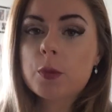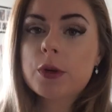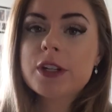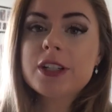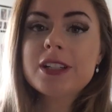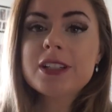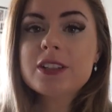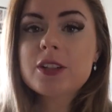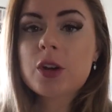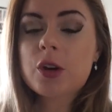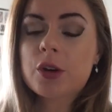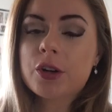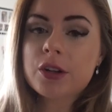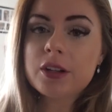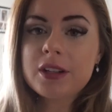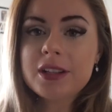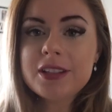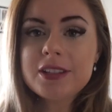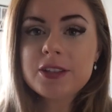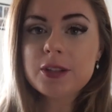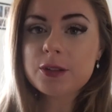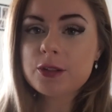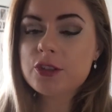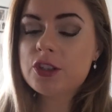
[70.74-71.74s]
We're
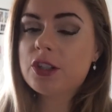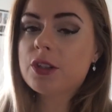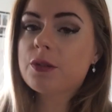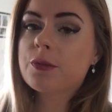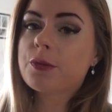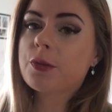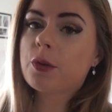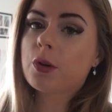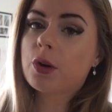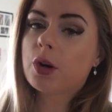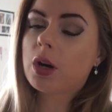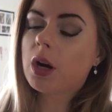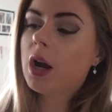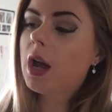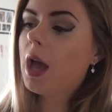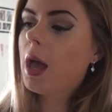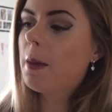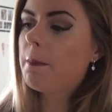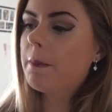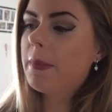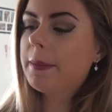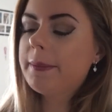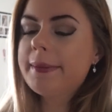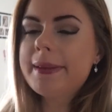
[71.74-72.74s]
currently searching for
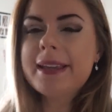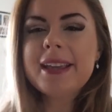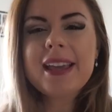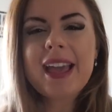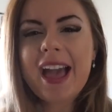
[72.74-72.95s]
maybe a